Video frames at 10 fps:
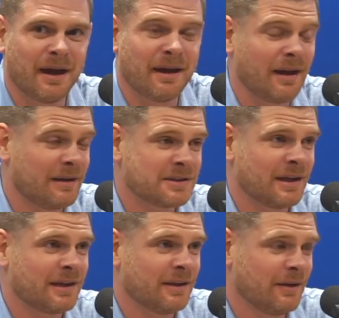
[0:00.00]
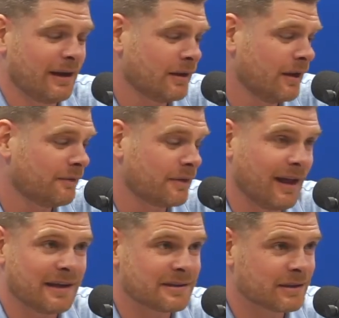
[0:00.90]
I just like you. I love
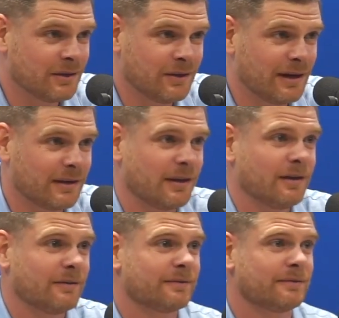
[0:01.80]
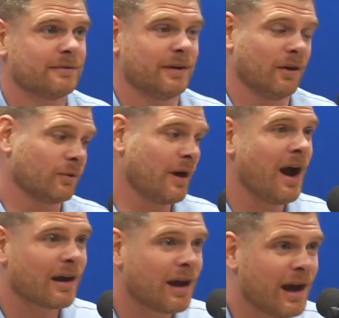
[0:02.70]
classical. I love
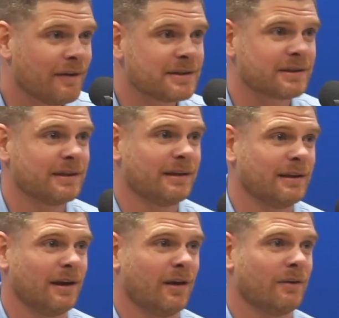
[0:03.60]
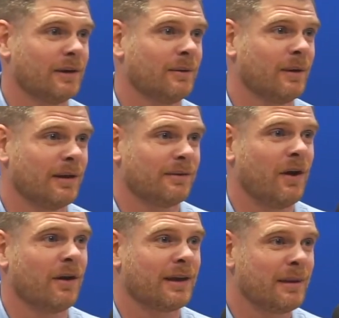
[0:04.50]
rock. Obviously, you want to
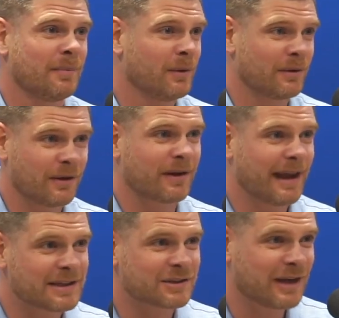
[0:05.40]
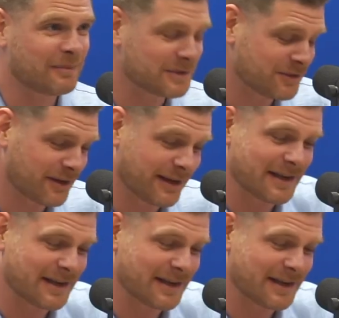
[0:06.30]
talk hip, but you want to talk gangster rap. Let's talk gangster